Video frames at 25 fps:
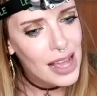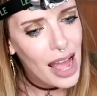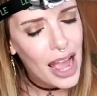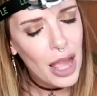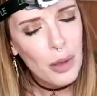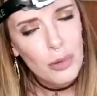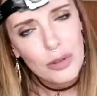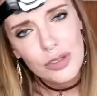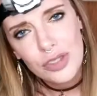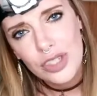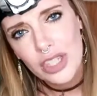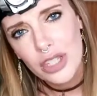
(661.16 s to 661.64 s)

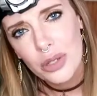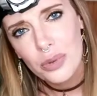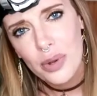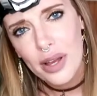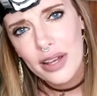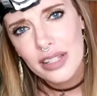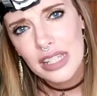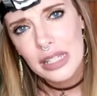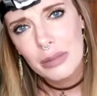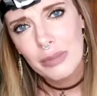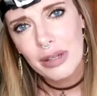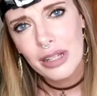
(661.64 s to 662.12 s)
I will see you
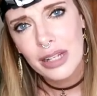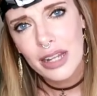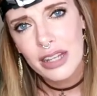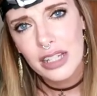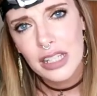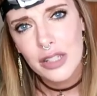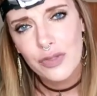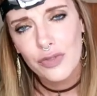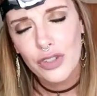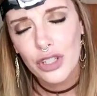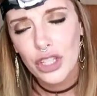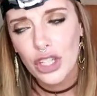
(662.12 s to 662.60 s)
guys in my
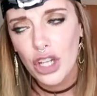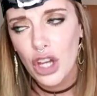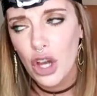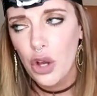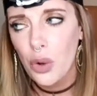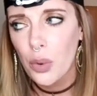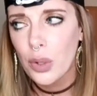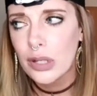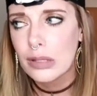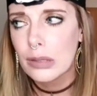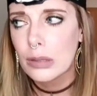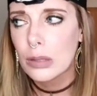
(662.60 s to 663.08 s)
next
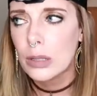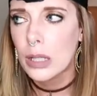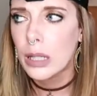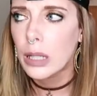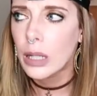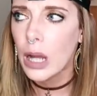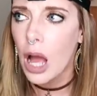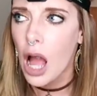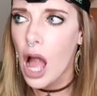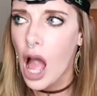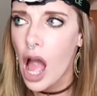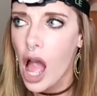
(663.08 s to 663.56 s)
video.
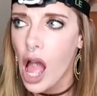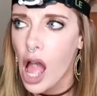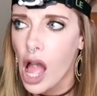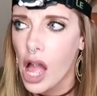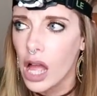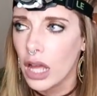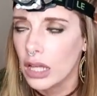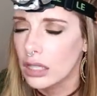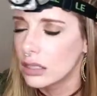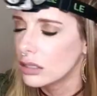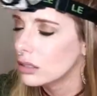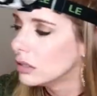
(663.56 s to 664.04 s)

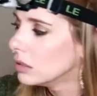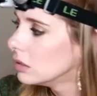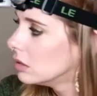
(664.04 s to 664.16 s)
Zena.